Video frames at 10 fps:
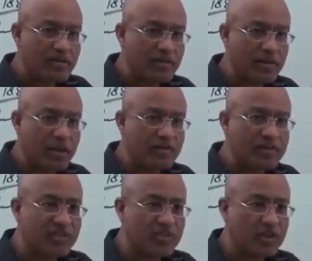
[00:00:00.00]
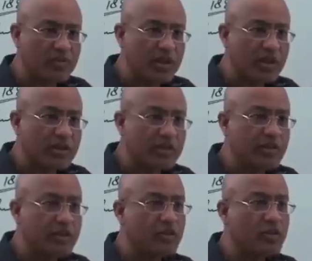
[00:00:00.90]
central nervous system
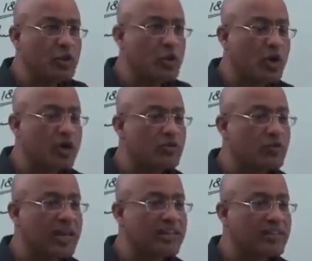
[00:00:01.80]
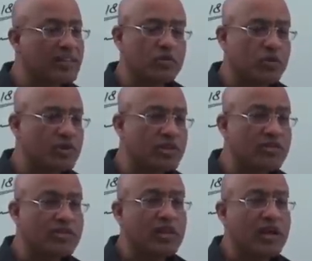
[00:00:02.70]
these neurons will so
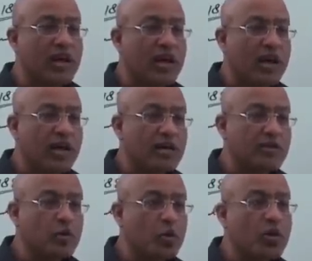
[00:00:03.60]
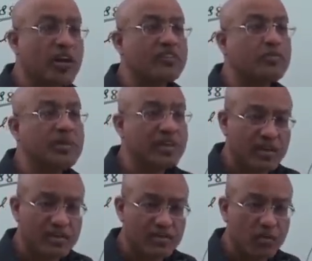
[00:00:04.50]
these
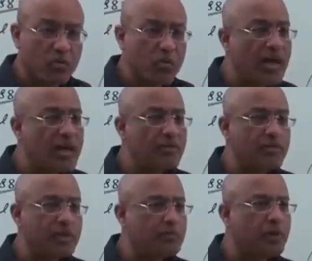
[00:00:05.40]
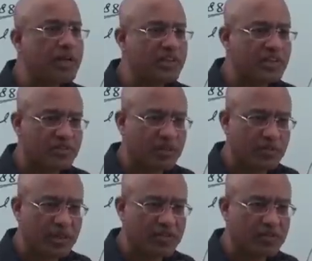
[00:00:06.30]
neurotransmitters very very precious
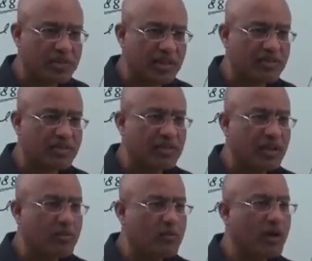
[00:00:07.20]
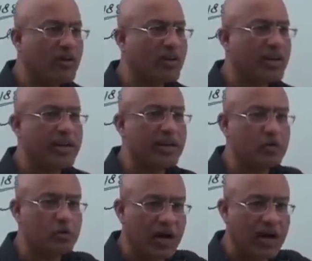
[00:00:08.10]
chemical substances will drain
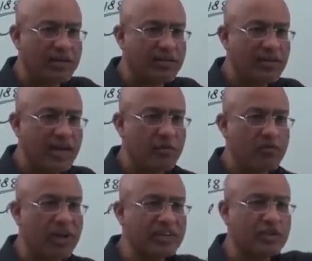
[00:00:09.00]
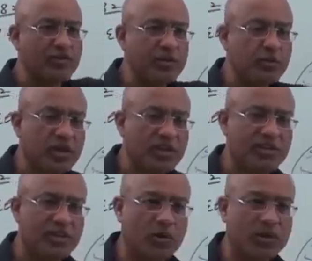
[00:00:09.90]
into blood and flushed away into general
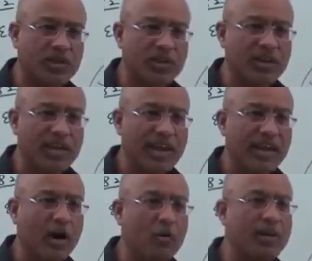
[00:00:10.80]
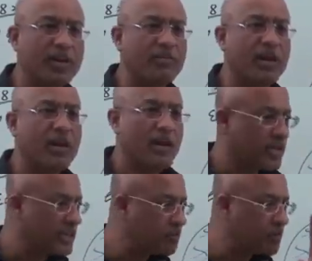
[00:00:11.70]
circulation and how brain will
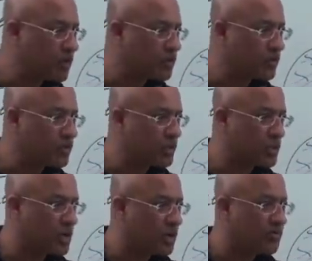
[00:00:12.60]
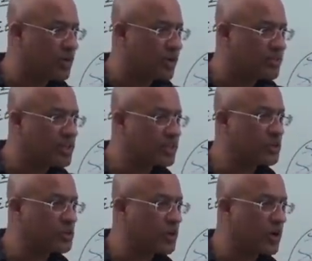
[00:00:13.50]
keep the concentration of such
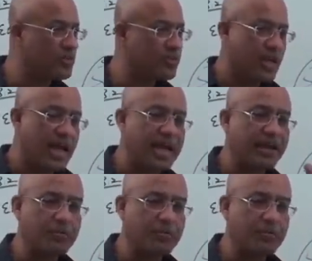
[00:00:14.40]
neurons at